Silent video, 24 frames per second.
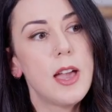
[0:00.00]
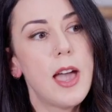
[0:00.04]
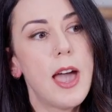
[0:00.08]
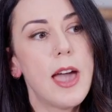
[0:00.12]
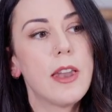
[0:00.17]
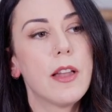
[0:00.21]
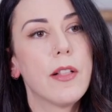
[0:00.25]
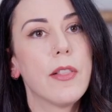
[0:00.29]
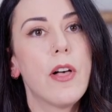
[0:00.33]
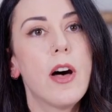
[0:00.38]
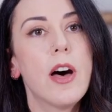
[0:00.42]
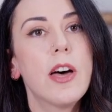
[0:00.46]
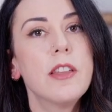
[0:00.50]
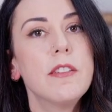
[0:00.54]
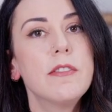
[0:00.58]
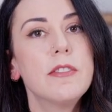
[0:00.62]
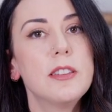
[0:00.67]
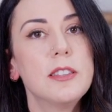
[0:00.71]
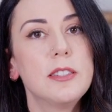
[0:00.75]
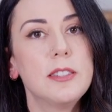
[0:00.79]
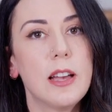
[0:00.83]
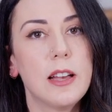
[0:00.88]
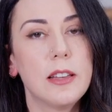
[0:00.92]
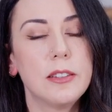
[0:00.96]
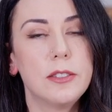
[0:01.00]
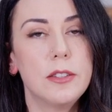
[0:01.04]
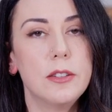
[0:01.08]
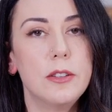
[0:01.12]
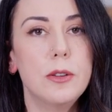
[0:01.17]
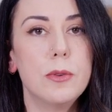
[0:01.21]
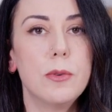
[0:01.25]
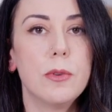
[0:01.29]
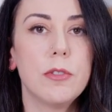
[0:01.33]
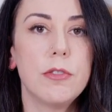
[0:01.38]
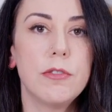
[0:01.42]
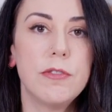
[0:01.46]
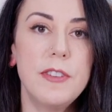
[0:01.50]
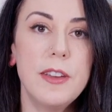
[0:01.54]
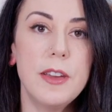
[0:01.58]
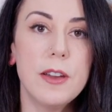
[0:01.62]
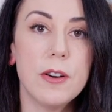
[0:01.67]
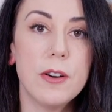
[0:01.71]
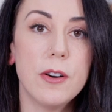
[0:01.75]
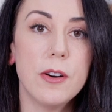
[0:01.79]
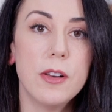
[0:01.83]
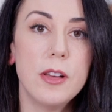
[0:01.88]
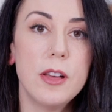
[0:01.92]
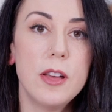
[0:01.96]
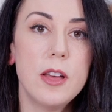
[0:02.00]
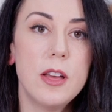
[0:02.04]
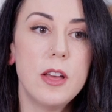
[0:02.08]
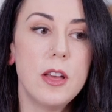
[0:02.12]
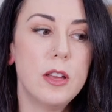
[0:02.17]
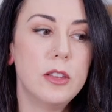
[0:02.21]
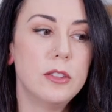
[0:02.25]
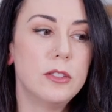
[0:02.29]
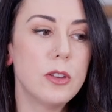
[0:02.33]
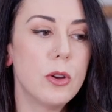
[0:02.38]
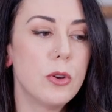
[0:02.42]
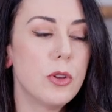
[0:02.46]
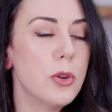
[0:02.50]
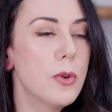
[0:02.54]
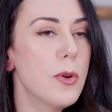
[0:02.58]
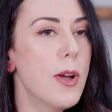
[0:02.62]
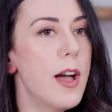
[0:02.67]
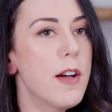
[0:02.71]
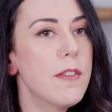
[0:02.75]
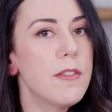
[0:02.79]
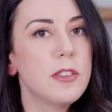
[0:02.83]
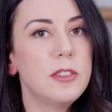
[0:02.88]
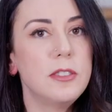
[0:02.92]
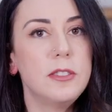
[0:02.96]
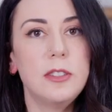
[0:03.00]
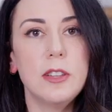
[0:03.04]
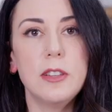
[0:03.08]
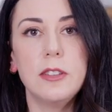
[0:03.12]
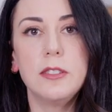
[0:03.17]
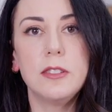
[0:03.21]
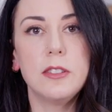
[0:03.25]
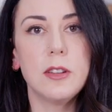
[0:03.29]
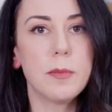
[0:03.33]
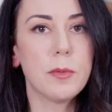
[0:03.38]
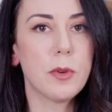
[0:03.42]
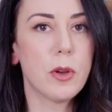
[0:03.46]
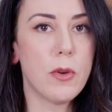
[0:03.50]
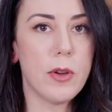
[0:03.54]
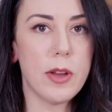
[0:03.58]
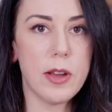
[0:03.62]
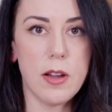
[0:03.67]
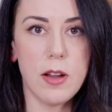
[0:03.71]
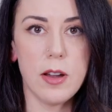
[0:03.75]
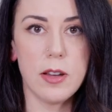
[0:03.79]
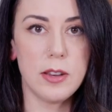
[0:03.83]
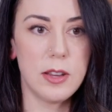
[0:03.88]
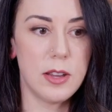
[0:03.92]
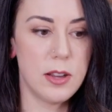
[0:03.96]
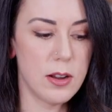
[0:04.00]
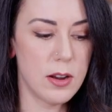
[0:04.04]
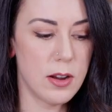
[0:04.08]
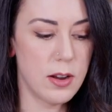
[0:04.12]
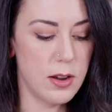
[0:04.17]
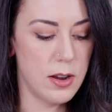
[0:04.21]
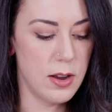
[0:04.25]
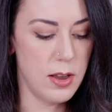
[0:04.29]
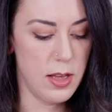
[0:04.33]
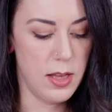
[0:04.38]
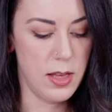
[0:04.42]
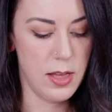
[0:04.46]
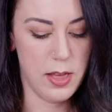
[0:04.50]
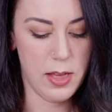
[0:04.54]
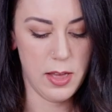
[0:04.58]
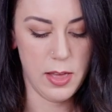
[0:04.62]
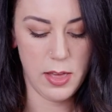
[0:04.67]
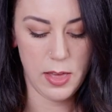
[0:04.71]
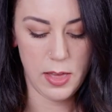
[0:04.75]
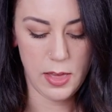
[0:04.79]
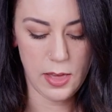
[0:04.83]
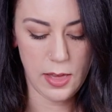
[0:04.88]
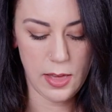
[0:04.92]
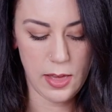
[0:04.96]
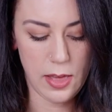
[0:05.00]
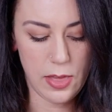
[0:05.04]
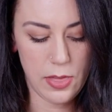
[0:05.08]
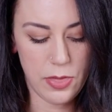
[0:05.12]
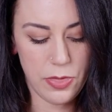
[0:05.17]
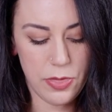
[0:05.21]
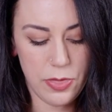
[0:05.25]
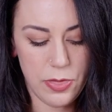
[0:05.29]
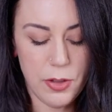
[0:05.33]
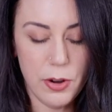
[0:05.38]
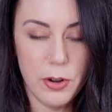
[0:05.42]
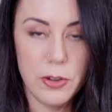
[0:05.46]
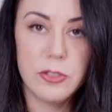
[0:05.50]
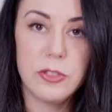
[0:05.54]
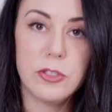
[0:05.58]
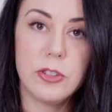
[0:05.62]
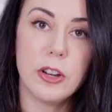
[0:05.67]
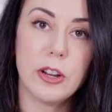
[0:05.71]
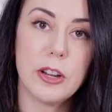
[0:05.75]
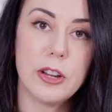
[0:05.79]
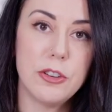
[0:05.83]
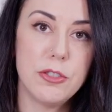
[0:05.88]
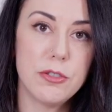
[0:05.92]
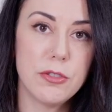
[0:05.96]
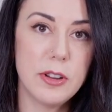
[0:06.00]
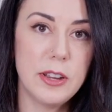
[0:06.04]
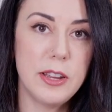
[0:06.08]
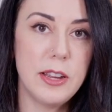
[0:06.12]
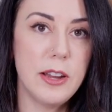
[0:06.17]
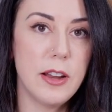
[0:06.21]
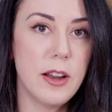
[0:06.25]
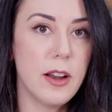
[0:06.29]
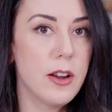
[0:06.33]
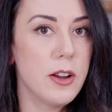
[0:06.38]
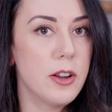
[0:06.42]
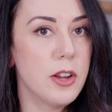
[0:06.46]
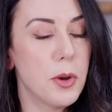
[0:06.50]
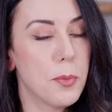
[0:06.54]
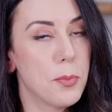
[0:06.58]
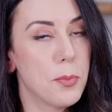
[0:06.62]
And a lot of this has to do with feel. So you have a system going on here. There's circuitry here, you're